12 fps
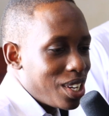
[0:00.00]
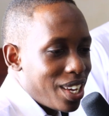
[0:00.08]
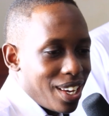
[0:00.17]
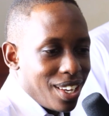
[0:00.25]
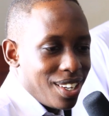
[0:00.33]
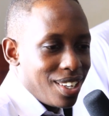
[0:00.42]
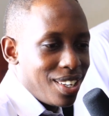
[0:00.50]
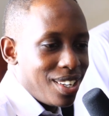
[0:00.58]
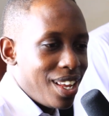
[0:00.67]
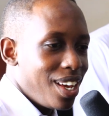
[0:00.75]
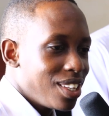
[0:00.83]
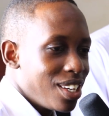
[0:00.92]
okay.
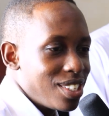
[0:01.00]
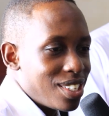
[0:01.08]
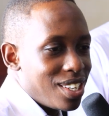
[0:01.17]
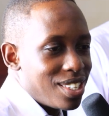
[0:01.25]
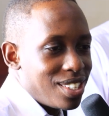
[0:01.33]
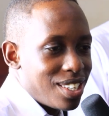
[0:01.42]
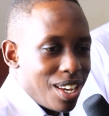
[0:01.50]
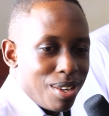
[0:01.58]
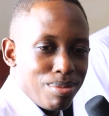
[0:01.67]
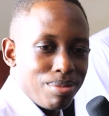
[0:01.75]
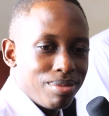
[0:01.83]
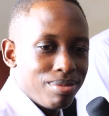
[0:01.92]
Like, there is next
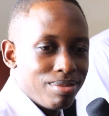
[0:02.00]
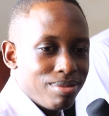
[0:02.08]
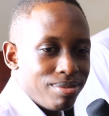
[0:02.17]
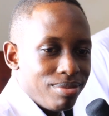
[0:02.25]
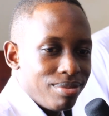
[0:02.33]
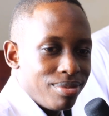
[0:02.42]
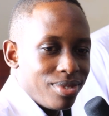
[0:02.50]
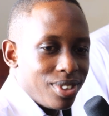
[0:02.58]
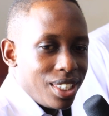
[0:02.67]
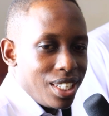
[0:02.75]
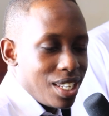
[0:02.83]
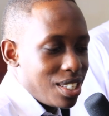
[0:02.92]
time.
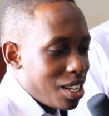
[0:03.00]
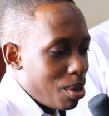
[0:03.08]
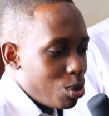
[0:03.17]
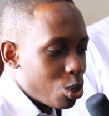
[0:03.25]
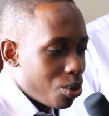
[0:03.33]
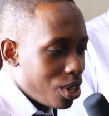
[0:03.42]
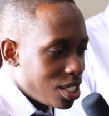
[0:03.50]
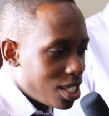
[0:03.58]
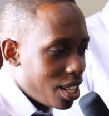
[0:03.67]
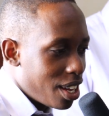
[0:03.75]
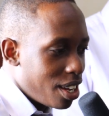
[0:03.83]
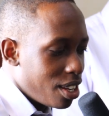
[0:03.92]
Next time is always
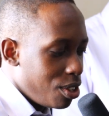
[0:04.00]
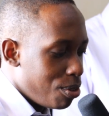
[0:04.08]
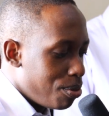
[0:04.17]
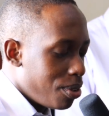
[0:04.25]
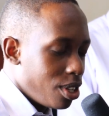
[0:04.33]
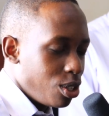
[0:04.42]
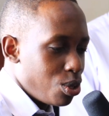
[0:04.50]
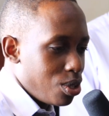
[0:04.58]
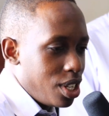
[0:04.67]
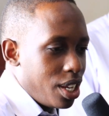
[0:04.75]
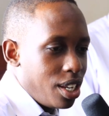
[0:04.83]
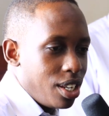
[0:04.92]
there. You fail
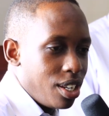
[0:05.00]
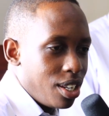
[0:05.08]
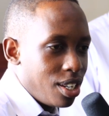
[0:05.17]
today,